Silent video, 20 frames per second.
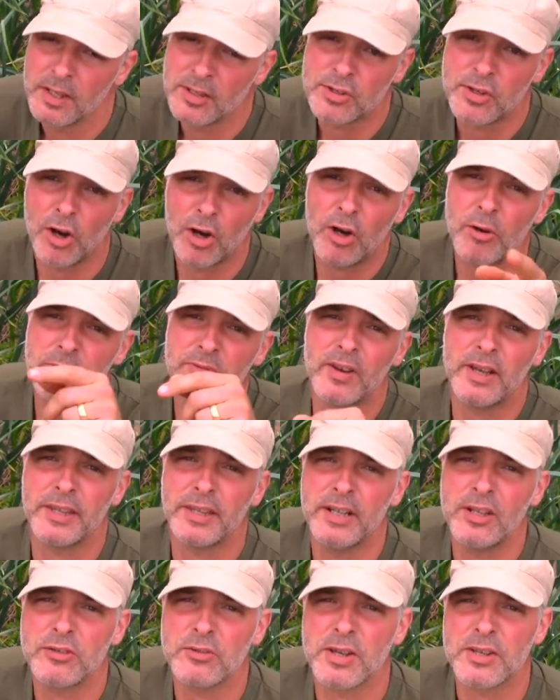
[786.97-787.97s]
So I hope you found
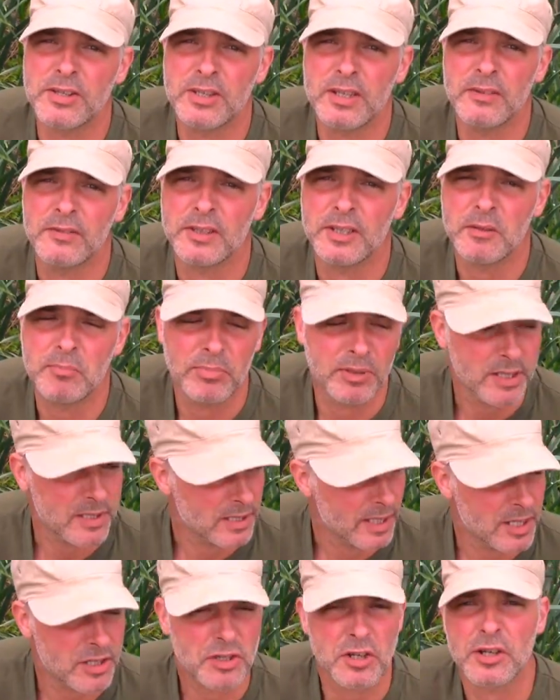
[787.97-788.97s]
that interesting. If you did,
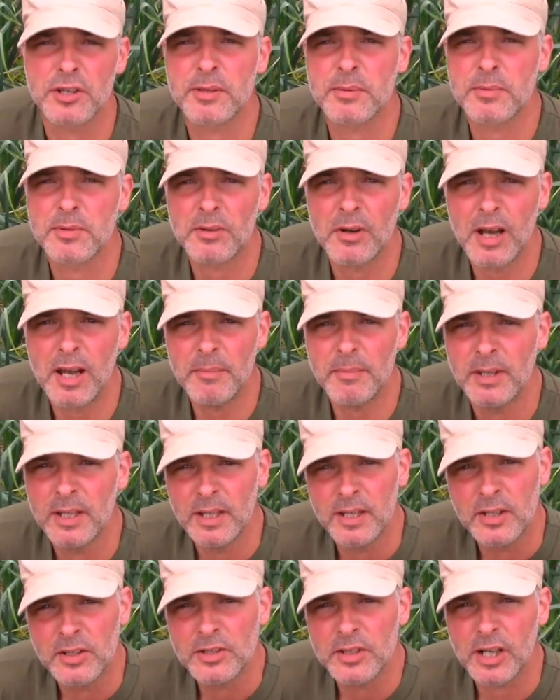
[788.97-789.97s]
please like, share, subscribe.
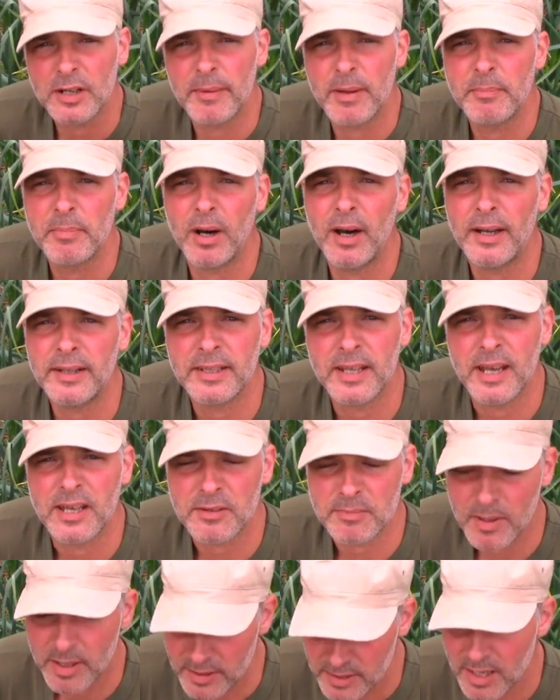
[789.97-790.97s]
Check out my
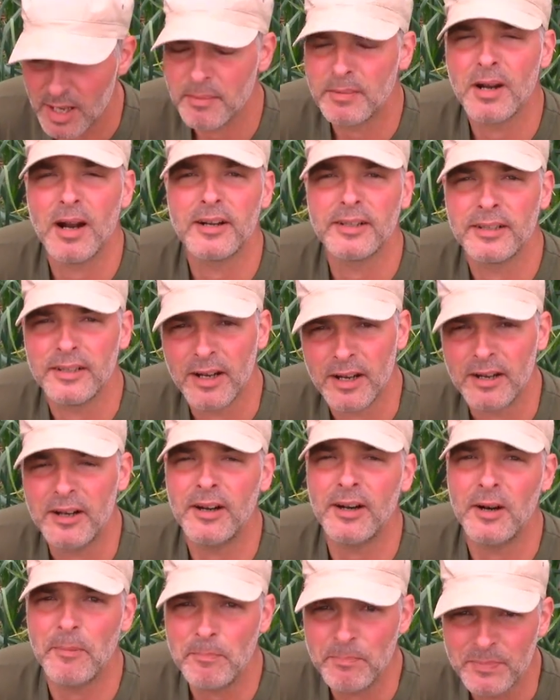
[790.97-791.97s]
podcast, Maritime Gardening dot
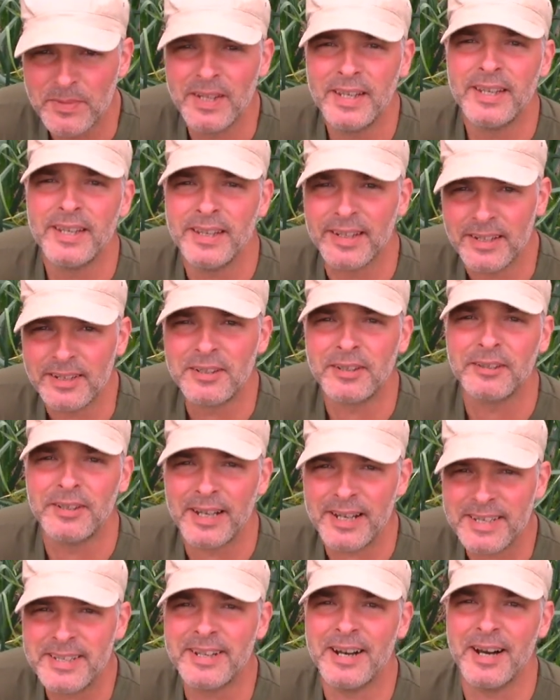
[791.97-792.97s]
com. And until
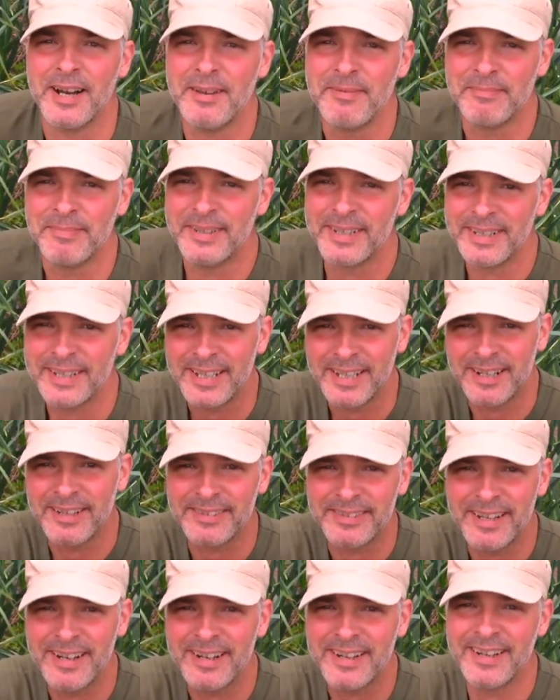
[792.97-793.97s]
next time, get
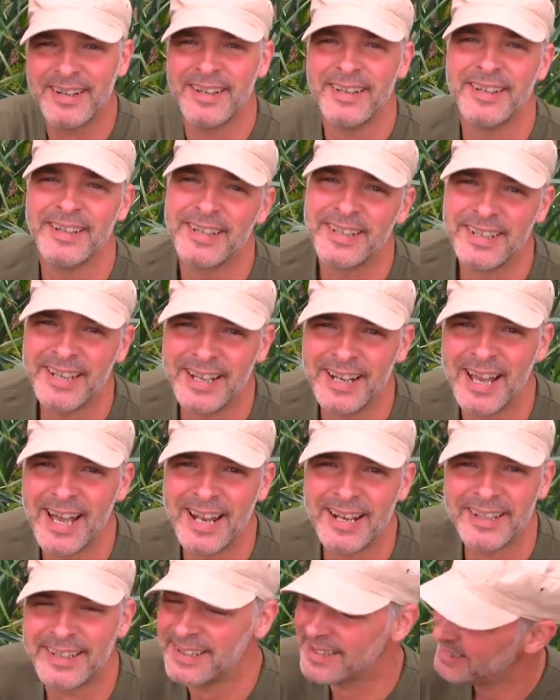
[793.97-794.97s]
out there, get
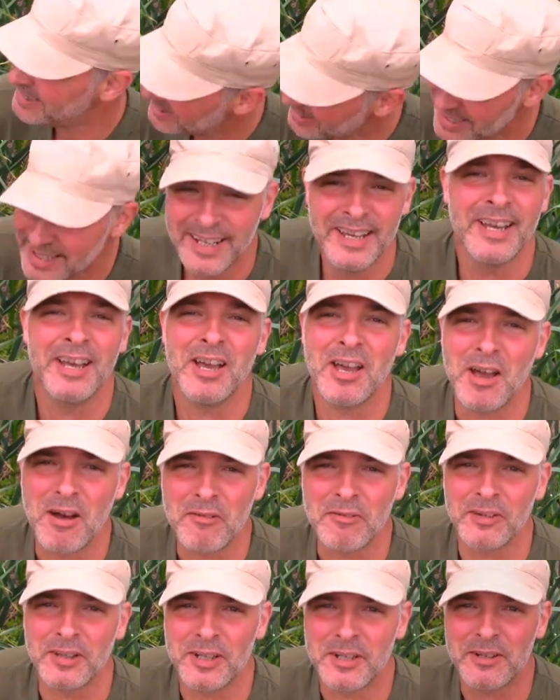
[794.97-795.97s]
at it,
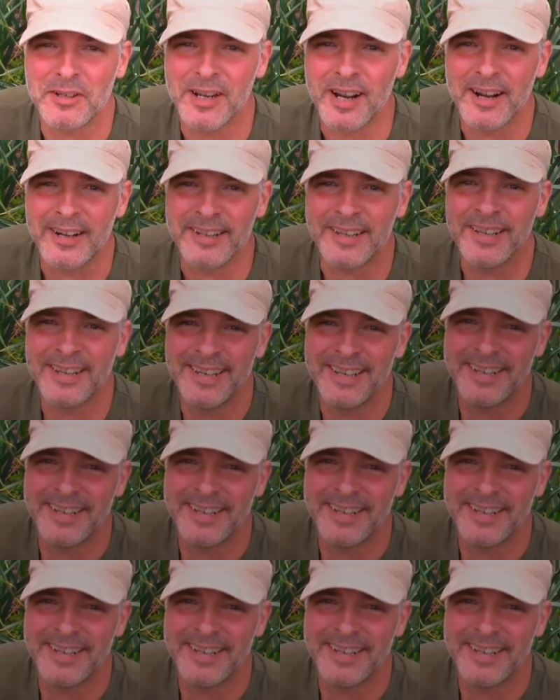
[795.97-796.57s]
have fun in your garden.